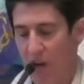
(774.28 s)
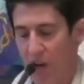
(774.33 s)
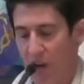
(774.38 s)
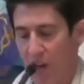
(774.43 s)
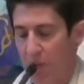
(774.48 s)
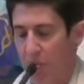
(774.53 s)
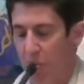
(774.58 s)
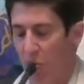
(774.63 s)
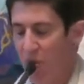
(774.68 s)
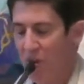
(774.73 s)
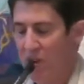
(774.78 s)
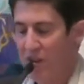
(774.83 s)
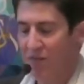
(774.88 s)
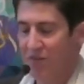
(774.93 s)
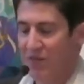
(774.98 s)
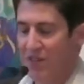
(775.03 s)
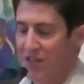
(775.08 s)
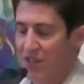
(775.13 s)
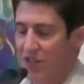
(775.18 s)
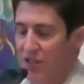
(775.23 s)
The point of
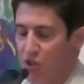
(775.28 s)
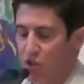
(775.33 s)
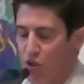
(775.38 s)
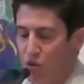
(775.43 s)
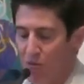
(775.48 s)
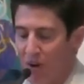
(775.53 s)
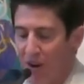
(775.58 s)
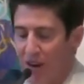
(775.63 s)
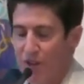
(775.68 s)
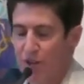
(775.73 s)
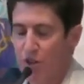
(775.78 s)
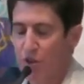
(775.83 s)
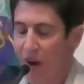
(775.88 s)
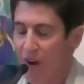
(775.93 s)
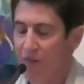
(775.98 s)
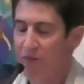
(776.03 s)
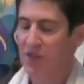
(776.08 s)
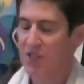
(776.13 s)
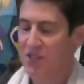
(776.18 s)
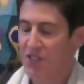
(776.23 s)
this is to remind you
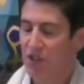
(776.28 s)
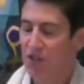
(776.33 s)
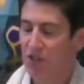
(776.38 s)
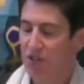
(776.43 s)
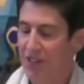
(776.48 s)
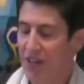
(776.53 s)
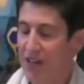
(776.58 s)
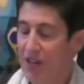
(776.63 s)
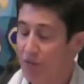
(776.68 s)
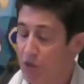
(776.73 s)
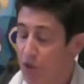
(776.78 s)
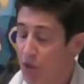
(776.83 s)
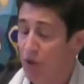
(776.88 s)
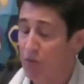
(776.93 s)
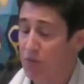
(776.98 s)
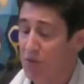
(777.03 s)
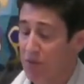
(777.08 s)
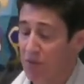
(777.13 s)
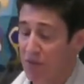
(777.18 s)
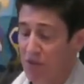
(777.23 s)
every single day of your
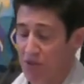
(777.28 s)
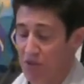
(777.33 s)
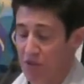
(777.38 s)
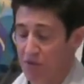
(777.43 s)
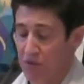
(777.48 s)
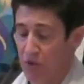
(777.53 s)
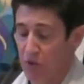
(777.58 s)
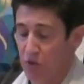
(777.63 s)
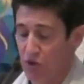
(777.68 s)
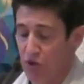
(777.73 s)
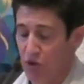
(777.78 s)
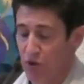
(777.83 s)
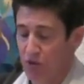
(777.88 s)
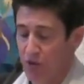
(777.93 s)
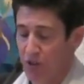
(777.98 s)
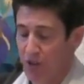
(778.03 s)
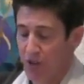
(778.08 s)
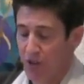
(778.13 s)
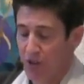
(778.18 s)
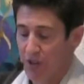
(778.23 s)
commitment to the future,
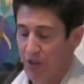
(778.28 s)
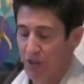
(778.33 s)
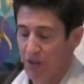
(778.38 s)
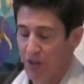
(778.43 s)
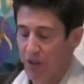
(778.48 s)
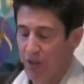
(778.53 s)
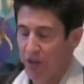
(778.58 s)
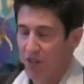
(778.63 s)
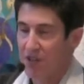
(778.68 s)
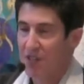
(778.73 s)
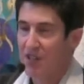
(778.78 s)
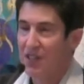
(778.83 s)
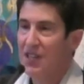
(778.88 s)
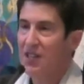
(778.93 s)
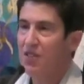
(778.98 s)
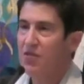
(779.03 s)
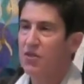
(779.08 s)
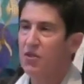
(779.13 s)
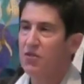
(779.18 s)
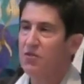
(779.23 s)
to
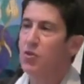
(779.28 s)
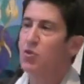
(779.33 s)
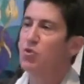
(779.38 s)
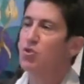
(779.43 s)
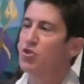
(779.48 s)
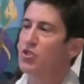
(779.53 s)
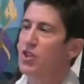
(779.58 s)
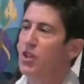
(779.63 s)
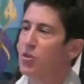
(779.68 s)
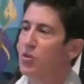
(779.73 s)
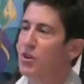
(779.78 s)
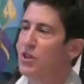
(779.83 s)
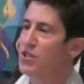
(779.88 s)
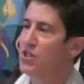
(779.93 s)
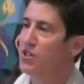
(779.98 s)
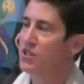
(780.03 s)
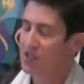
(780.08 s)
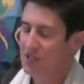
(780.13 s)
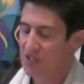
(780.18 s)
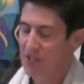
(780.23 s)
give the future
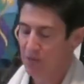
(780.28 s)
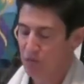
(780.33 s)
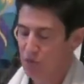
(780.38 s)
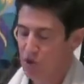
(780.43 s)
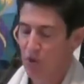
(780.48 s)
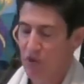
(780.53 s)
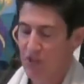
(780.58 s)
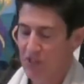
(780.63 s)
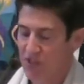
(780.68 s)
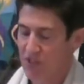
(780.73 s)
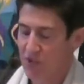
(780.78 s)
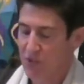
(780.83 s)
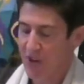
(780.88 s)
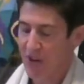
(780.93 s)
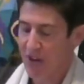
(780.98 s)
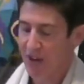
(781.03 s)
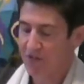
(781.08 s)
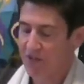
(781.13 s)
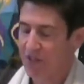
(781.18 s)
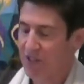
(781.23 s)
generations the same choices we
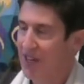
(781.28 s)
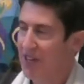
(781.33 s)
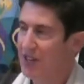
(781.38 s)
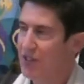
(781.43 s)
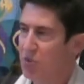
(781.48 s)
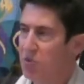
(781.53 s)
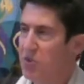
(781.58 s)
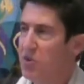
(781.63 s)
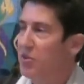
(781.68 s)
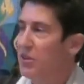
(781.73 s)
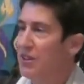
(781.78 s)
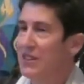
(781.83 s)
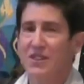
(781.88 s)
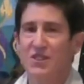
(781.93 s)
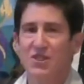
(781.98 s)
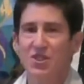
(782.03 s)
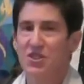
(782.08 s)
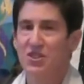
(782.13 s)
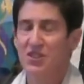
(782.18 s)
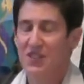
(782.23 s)
have today that we really
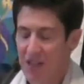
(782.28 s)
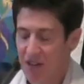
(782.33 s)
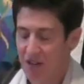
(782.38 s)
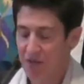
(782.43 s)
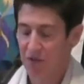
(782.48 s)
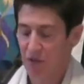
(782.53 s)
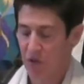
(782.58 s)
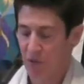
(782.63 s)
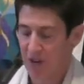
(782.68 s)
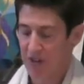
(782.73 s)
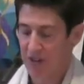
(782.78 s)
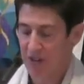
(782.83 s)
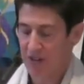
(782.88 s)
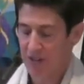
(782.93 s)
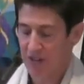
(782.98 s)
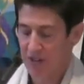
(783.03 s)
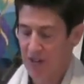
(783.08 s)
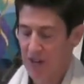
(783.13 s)
just take for granted.